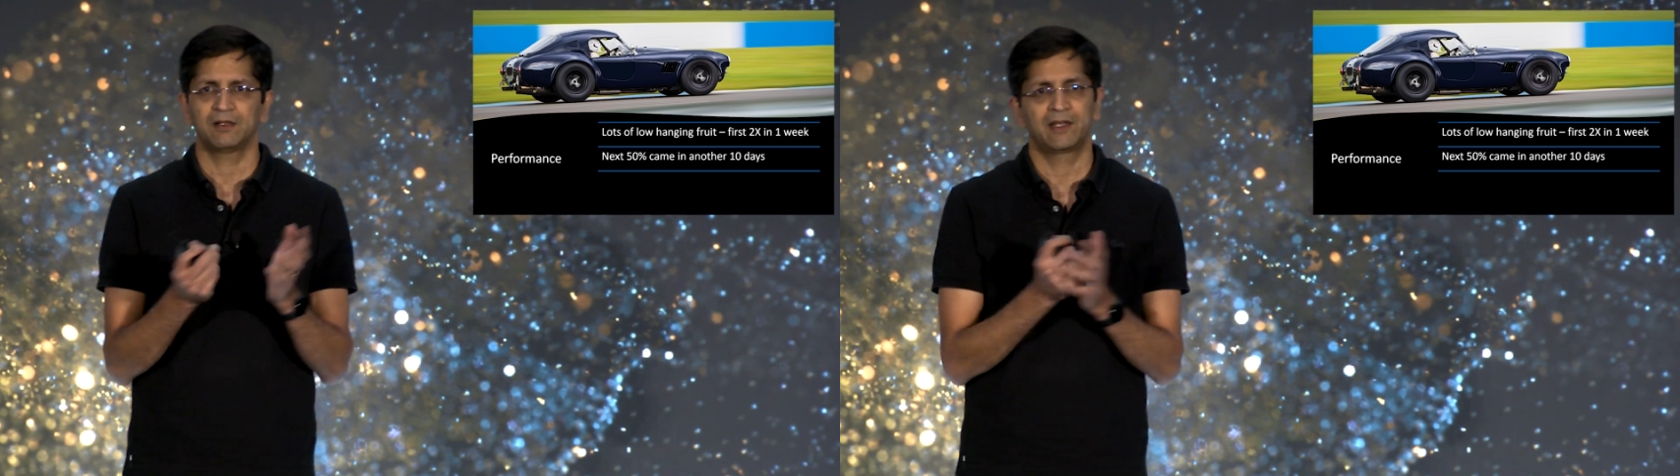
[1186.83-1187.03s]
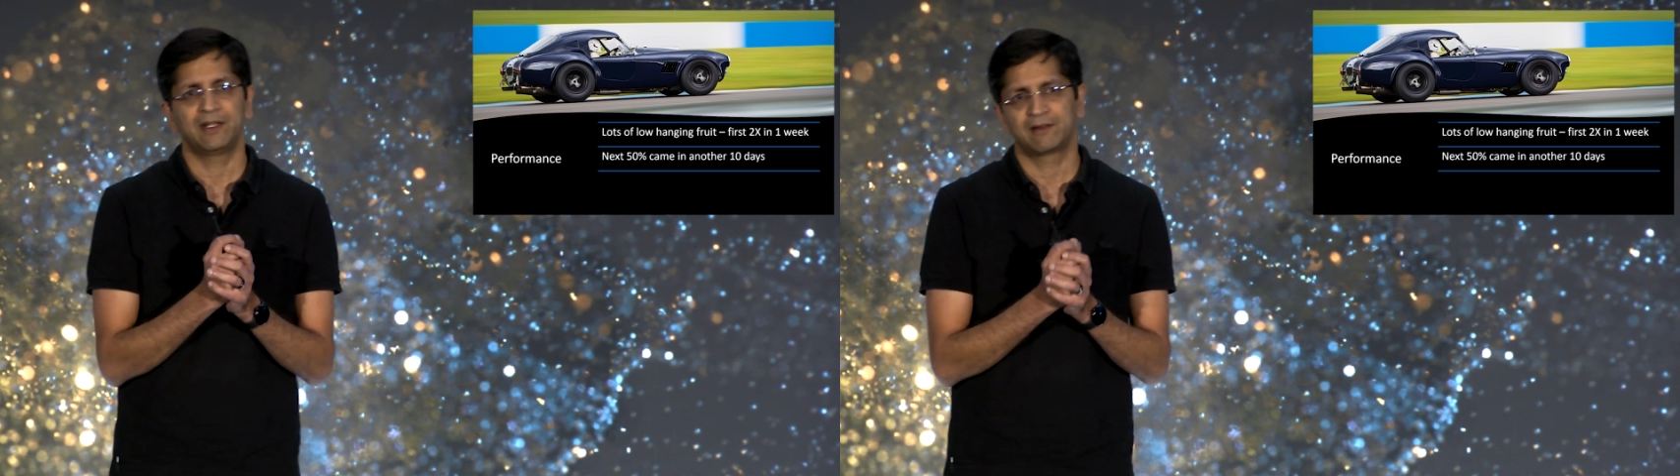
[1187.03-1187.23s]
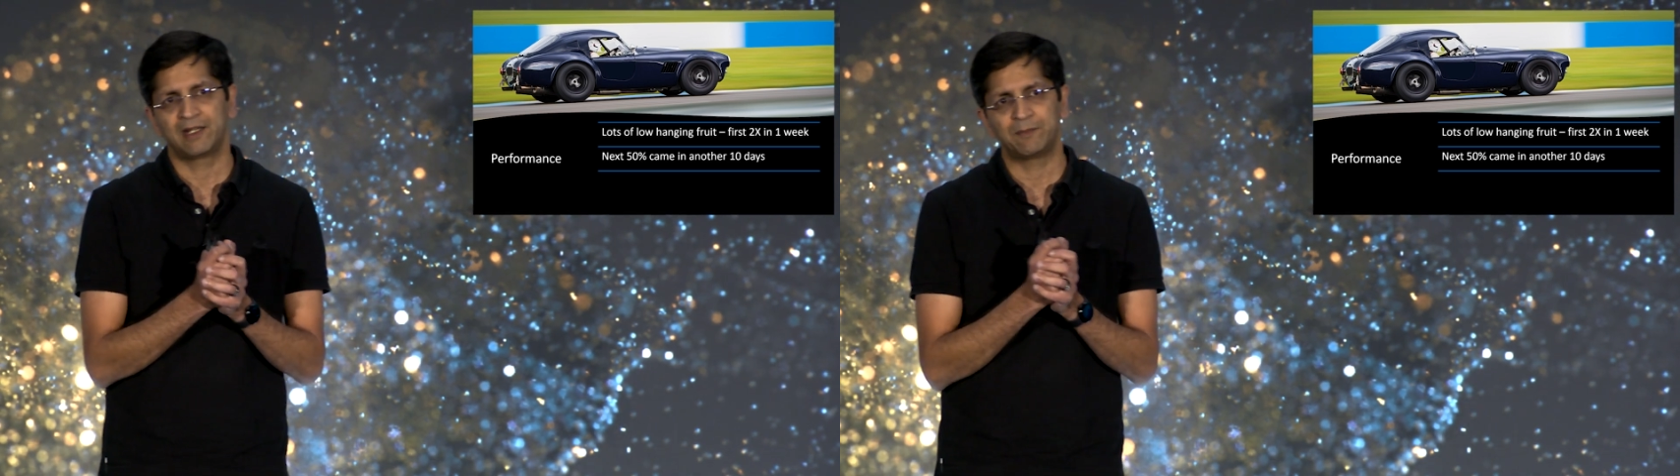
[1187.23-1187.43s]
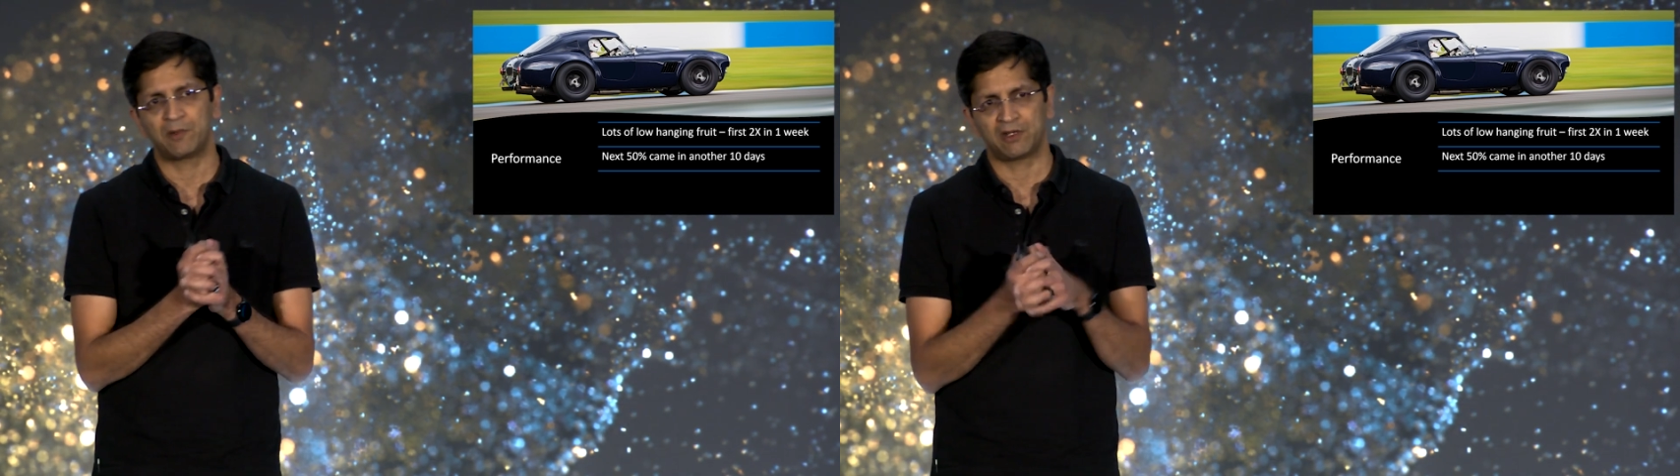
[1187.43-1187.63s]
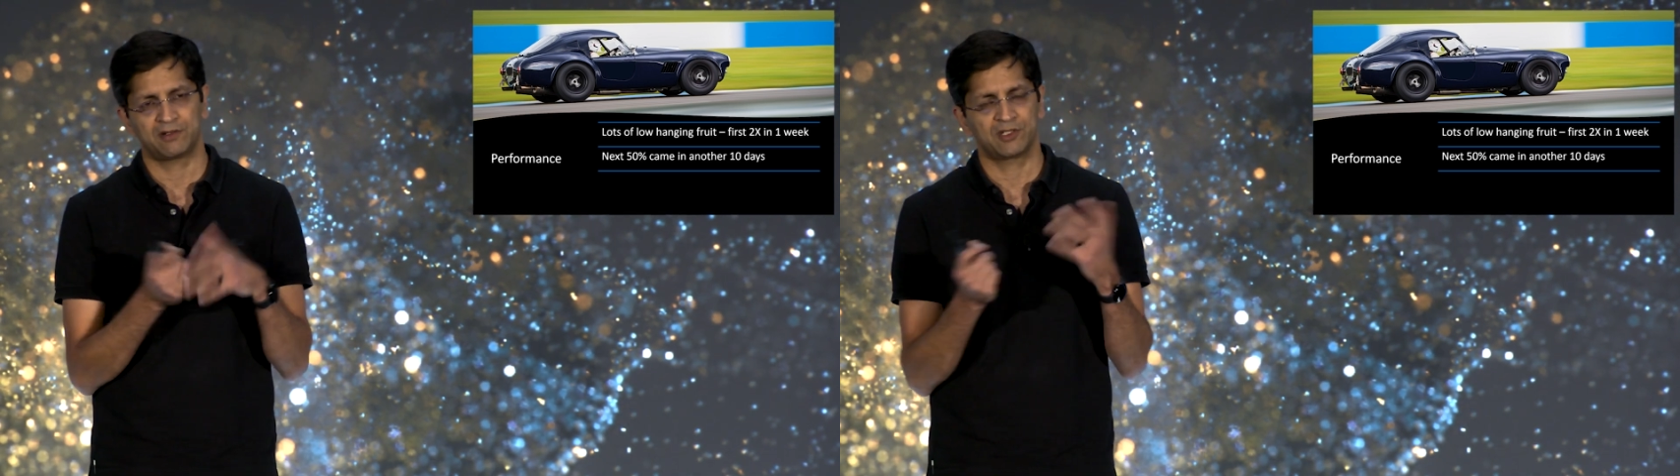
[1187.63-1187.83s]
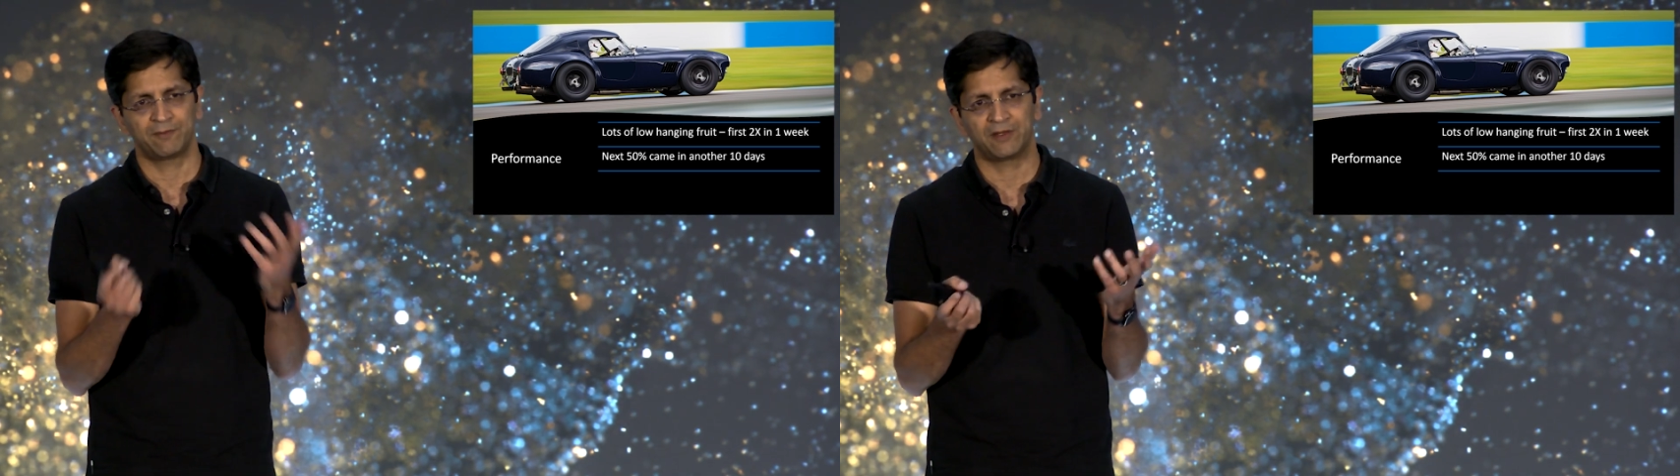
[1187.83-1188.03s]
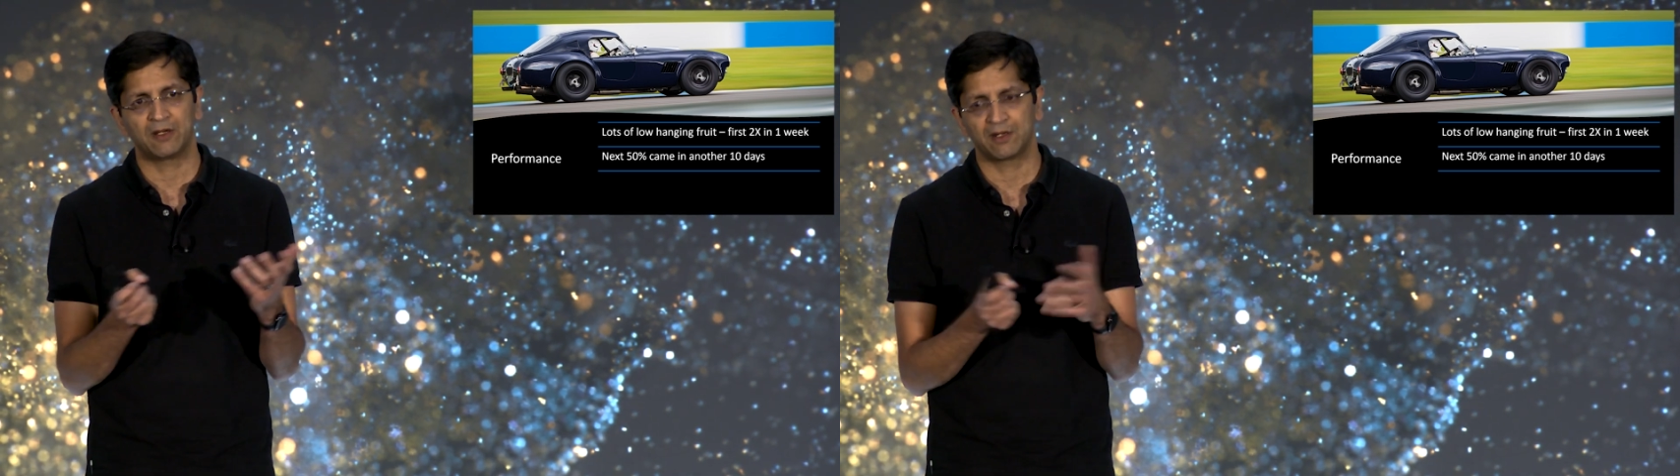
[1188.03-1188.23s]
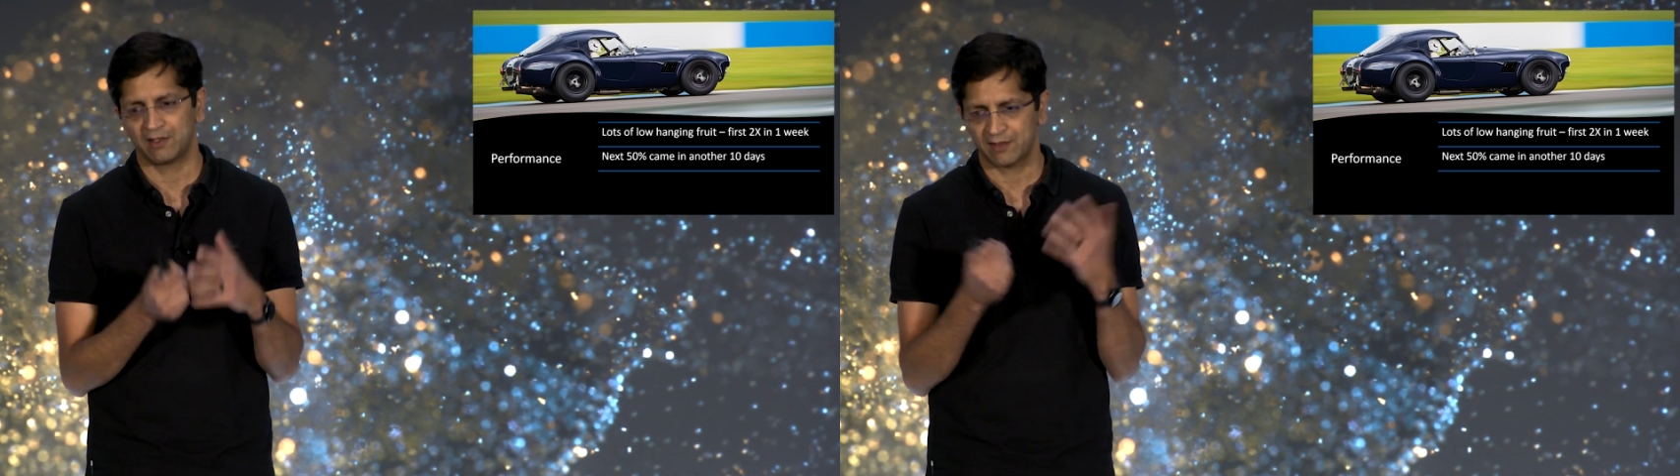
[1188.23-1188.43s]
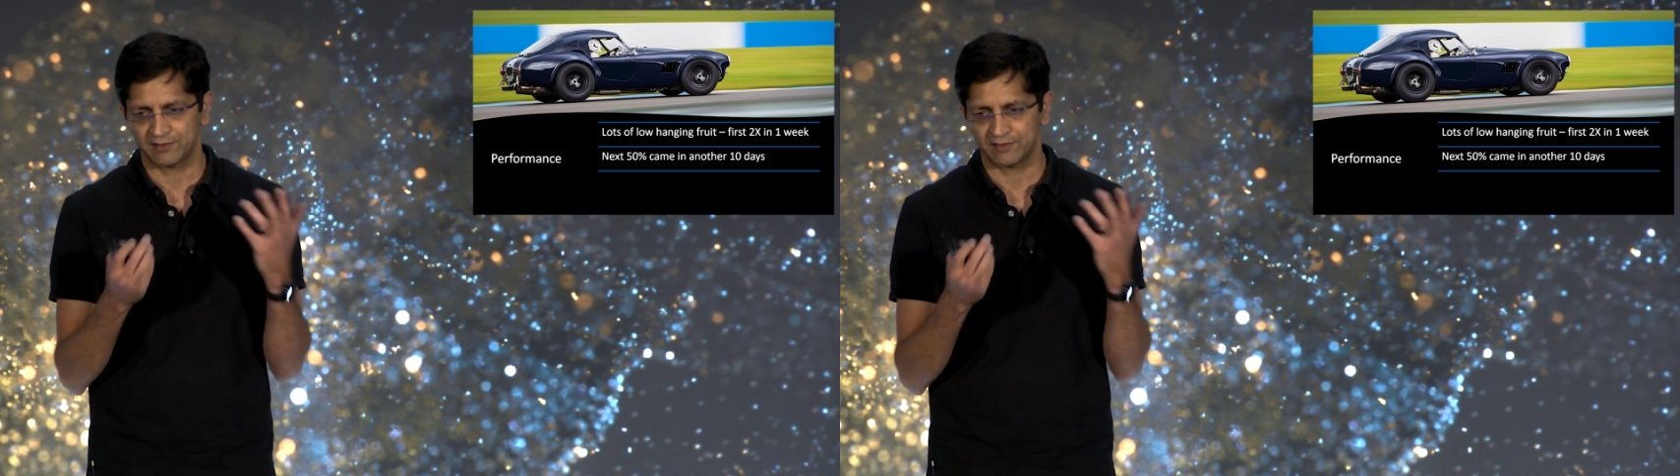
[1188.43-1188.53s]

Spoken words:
Great partnership. We got a lot